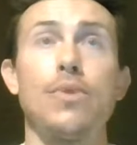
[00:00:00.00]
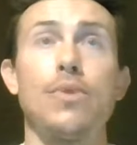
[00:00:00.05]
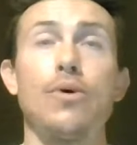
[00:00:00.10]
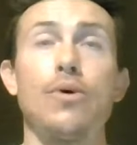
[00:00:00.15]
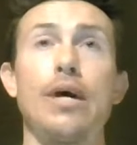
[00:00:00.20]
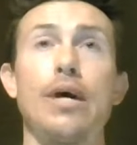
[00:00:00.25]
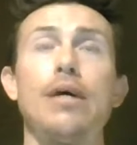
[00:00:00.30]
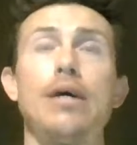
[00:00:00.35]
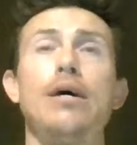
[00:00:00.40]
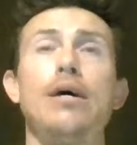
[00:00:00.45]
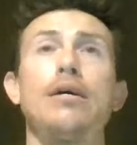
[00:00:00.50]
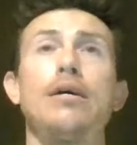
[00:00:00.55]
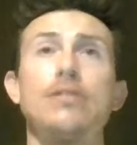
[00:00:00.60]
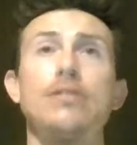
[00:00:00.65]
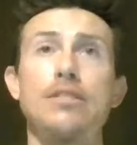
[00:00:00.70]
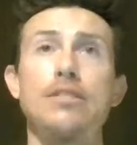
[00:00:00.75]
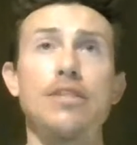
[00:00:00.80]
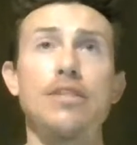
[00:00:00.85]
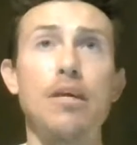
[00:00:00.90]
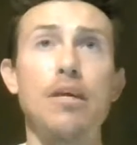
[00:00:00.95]
Okay,
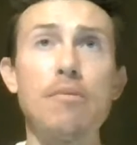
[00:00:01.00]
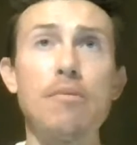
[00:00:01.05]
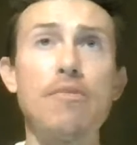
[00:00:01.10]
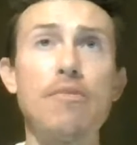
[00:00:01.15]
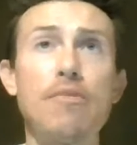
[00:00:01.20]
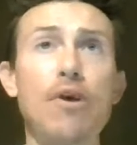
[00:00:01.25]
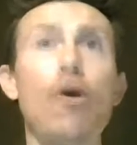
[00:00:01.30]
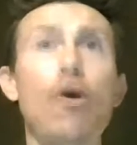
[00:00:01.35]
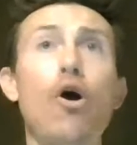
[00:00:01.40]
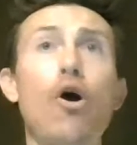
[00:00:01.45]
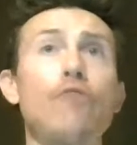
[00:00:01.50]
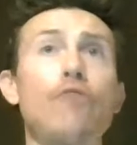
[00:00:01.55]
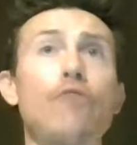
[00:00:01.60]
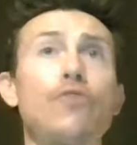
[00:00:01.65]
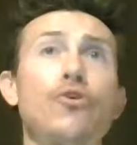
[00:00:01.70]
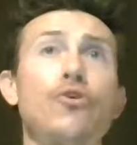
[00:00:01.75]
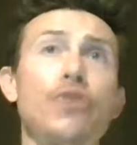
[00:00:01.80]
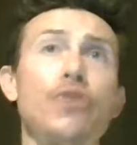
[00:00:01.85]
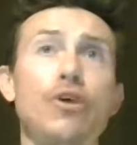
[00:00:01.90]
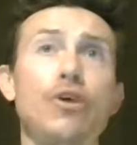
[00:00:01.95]
because it's going to be very hard for
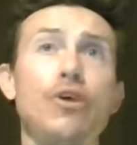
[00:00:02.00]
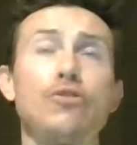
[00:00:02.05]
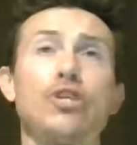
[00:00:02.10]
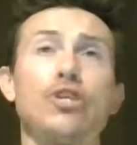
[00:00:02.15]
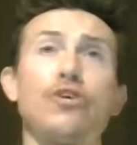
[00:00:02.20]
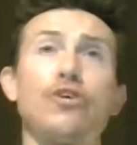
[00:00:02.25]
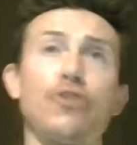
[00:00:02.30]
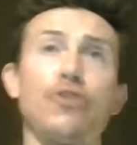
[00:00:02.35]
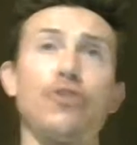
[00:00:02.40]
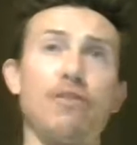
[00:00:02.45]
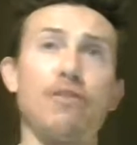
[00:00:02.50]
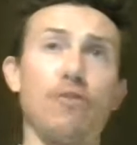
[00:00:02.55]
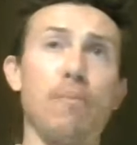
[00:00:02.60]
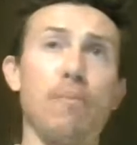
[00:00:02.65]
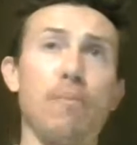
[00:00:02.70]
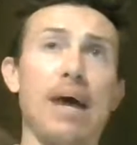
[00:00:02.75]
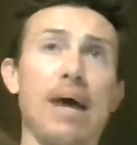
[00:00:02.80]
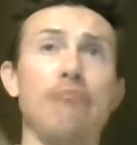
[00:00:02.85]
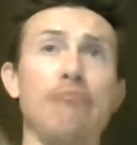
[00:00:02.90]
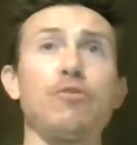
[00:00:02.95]
you to negotiate. You're going to feel
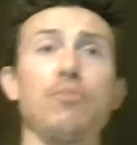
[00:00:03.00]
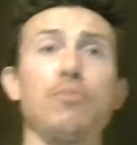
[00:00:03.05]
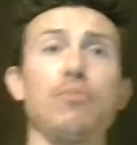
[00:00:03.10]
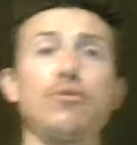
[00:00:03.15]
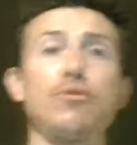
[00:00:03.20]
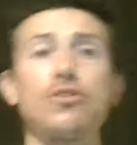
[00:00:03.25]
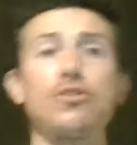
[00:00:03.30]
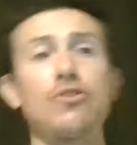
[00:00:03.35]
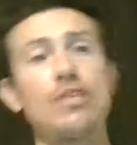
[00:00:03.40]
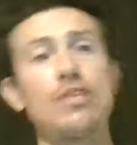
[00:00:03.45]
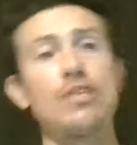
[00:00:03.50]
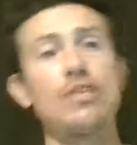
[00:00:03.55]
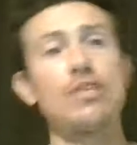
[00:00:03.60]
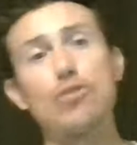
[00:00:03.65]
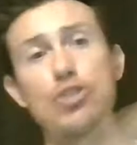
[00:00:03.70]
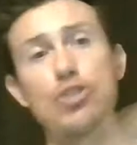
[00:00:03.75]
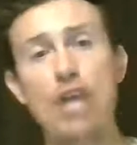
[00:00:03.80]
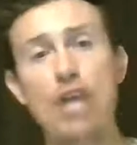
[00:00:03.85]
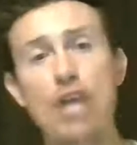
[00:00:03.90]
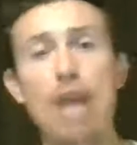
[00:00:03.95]
bad for the person. They're going to give you
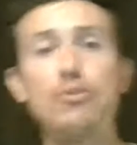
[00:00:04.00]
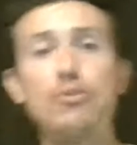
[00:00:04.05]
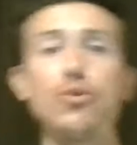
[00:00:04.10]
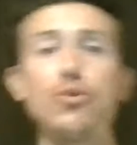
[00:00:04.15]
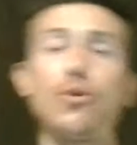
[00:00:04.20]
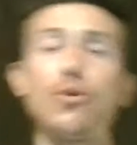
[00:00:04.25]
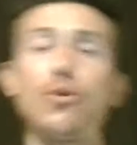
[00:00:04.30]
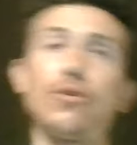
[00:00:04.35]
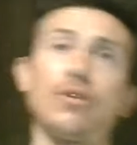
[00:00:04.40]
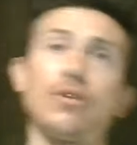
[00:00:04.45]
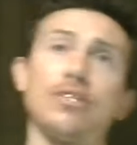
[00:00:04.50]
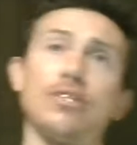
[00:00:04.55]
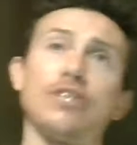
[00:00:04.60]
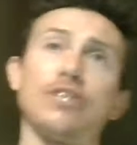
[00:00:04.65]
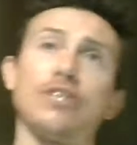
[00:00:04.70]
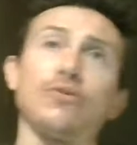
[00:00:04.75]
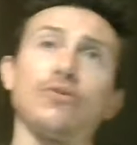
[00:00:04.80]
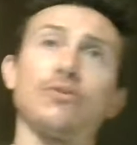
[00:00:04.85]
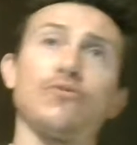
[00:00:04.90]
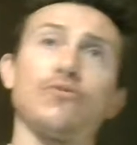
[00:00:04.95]
a sob story. They're going to
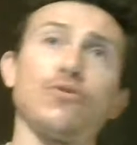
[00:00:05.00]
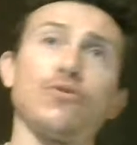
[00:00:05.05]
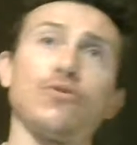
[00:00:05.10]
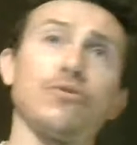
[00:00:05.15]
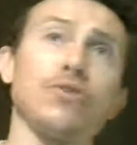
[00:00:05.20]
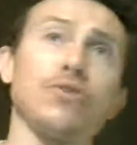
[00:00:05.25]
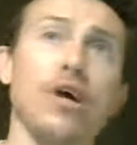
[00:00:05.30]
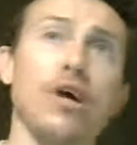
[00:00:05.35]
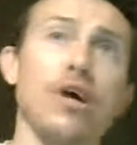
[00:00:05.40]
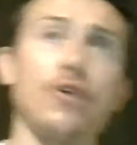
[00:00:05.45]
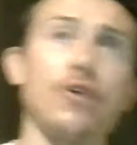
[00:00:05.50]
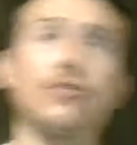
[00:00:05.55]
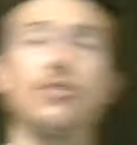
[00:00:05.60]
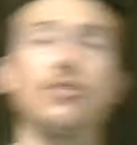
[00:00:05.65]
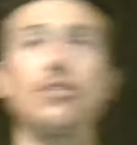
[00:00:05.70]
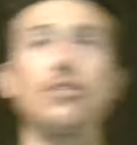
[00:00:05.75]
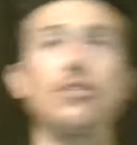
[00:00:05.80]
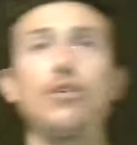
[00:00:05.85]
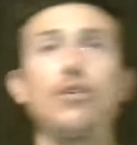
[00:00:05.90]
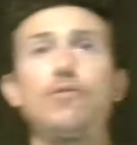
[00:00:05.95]
tell you it's for their daughter. It's
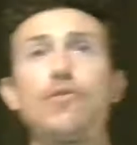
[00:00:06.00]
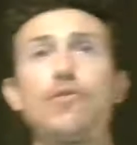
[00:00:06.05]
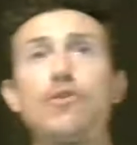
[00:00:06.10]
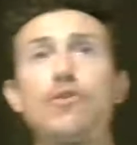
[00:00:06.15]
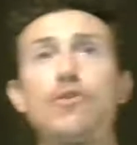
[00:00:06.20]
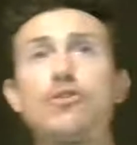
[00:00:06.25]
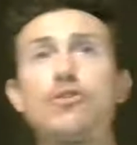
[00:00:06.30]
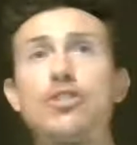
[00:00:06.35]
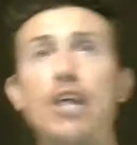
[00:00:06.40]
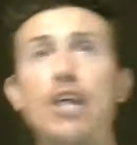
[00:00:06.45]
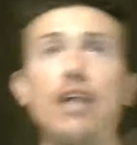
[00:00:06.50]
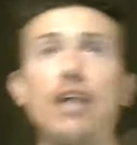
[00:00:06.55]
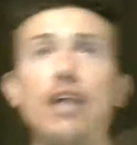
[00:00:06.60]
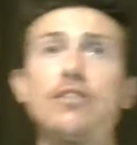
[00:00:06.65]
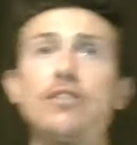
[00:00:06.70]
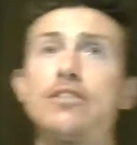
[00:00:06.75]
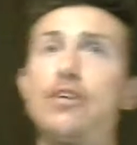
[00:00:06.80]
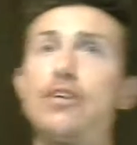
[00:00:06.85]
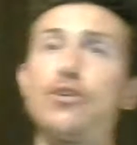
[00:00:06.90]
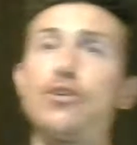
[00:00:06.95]
going to tell you for their
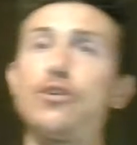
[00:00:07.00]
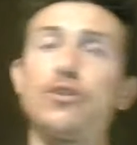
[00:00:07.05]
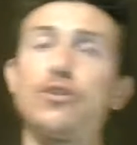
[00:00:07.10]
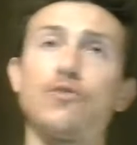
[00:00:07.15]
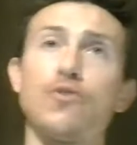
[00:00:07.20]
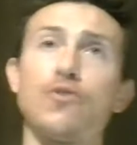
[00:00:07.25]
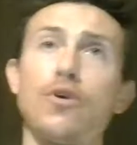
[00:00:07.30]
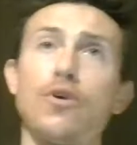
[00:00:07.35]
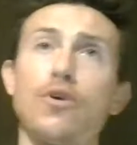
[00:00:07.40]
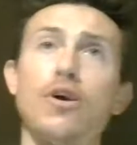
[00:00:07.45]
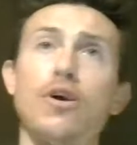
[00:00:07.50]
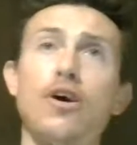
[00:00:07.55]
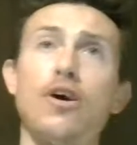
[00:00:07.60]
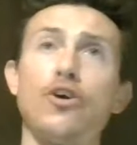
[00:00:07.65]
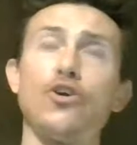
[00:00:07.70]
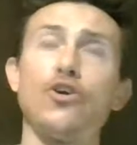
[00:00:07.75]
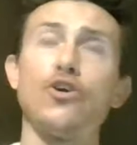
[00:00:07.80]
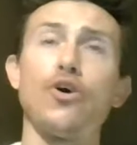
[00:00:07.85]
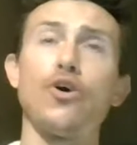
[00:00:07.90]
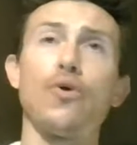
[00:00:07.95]
son. Tell you it's for,
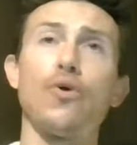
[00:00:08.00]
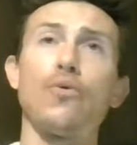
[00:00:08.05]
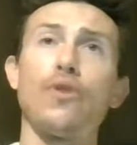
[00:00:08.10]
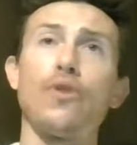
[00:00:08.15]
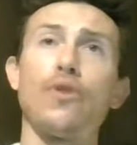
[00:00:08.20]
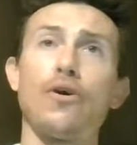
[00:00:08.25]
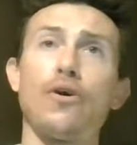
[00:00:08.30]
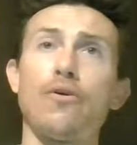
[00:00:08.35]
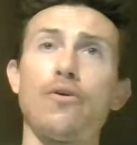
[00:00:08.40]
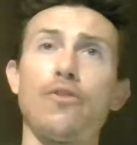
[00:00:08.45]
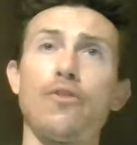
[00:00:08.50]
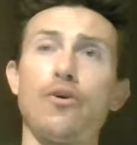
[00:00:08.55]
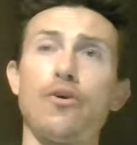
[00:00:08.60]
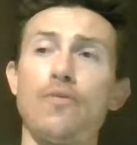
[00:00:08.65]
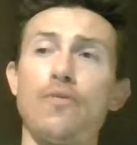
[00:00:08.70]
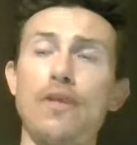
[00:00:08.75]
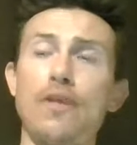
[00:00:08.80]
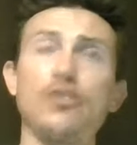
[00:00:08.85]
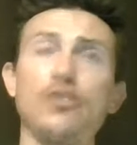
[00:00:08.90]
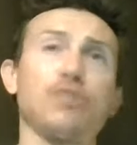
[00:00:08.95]

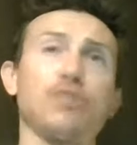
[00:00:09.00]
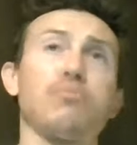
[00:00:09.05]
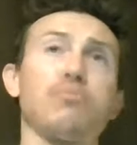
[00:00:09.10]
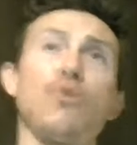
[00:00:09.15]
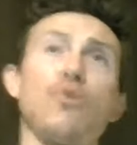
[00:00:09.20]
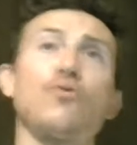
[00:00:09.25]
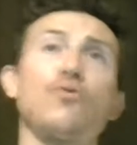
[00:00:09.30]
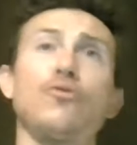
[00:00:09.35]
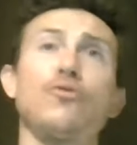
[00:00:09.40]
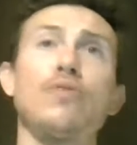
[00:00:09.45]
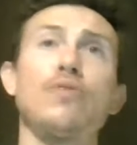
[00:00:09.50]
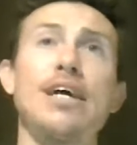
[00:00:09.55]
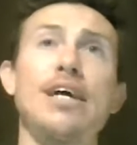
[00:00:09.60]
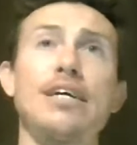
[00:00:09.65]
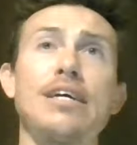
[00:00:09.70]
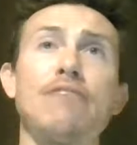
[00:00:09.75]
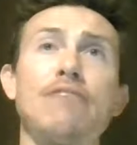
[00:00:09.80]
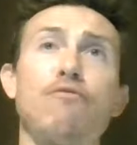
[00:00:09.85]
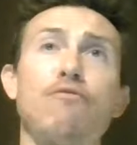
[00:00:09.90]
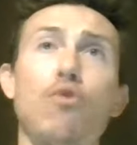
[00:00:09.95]
they just broke their
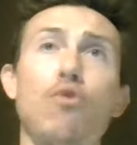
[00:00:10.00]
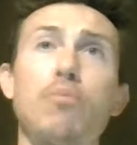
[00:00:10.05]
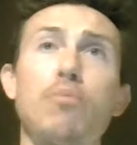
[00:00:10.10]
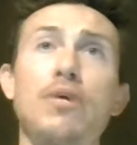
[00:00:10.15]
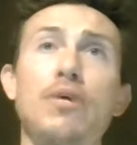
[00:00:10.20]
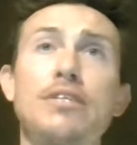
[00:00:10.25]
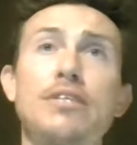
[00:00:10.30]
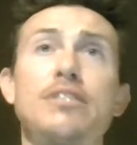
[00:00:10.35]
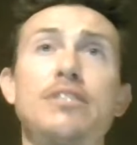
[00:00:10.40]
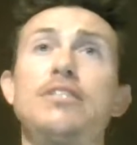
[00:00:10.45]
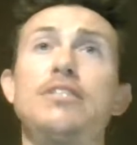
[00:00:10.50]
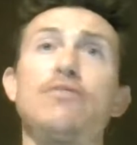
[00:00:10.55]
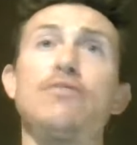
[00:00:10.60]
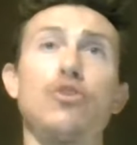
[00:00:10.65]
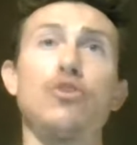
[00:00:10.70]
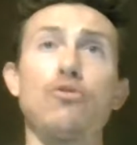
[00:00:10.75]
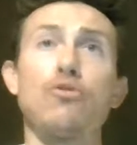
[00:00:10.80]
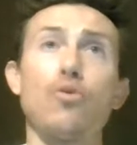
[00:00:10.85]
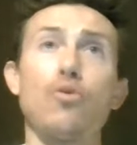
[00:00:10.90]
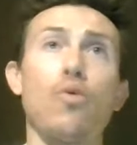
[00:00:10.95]
leg in 4 places, even
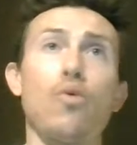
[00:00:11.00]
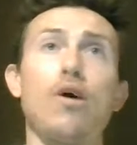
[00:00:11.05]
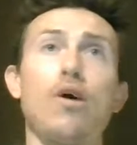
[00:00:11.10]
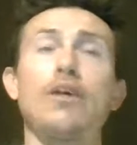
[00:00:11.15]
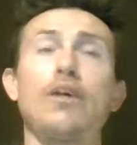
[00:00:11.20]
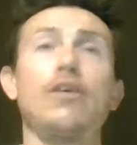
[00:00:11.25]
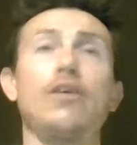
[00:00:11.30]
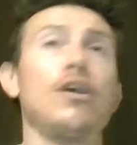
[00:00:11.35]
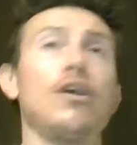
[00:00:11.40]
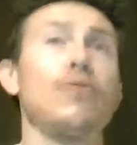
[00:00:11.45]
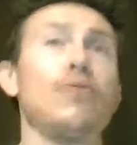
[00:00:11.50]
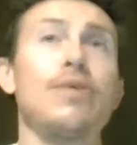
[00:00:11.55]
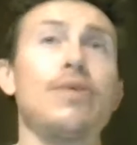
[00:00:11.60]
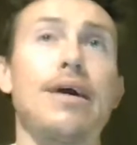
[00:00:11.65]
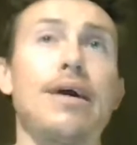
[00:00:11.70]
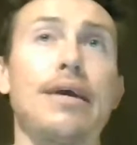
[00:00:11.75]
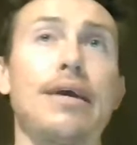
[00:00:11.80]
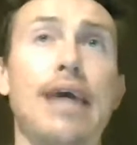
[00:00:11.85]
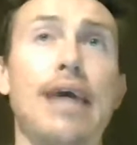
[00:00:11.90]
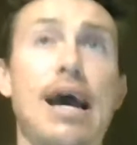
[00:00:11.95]
though they're walking on it
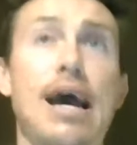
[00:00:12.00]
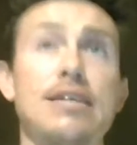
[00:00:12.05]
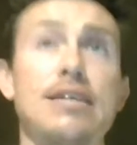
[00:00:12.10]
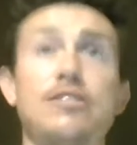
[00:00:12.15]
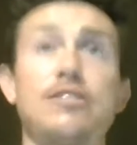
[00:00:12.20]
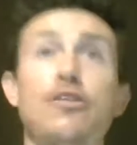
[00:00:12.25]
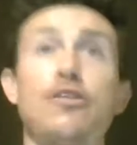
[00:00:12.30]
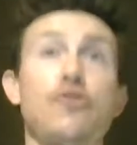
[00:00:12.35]
without a cast.